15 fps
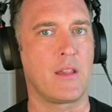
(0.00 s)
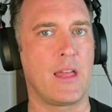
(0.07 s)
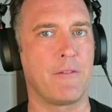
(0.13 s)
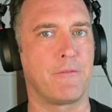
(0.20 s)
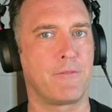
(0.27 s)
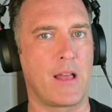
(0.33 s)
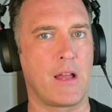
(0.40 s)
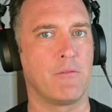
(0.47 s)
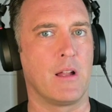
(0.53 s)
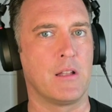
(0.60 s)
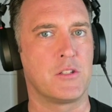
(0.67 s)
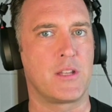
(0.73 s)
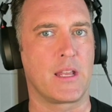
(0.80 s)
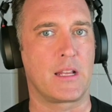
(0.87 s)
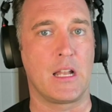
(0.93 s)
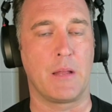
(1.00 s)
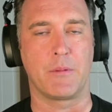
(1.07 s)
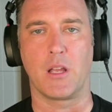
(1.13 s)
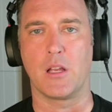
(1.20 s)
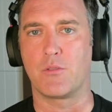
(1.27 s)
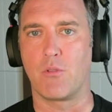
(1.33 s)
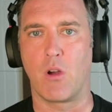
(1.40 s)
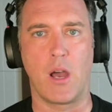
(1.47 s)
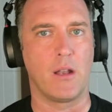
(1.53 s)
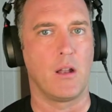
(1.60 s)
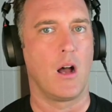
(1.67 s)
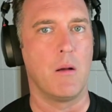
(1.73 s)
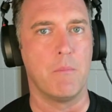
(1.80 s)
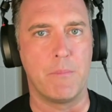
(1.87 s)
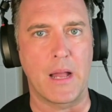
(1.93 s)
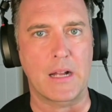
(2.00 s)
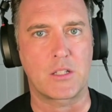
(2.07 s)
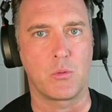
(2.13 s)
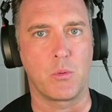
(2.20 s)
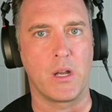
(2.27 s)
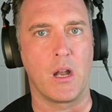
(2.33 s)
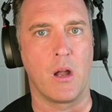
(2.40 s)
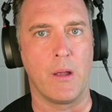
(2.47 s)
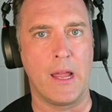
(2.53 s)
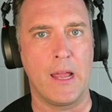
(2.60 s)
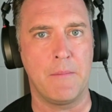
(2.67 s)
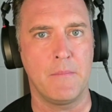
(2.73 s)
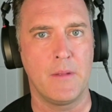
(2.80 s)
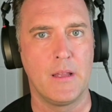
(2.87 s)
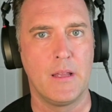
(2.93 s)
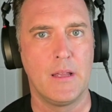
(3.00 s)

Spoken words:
that flat run second up and goes, right, I'm back to where I am,